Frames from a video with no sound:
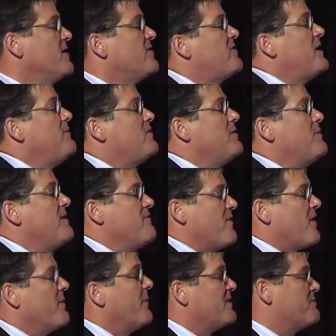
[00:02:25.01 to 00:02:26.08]
seem to be
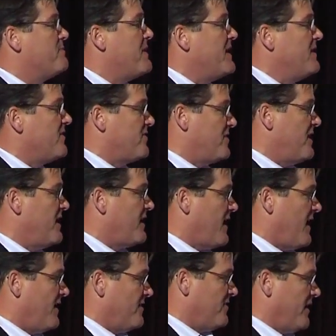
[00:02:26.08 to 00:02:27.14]
very much B2C
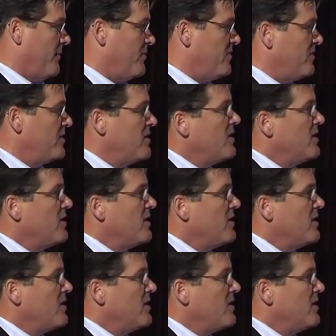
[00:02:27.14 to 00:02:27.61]
concepts.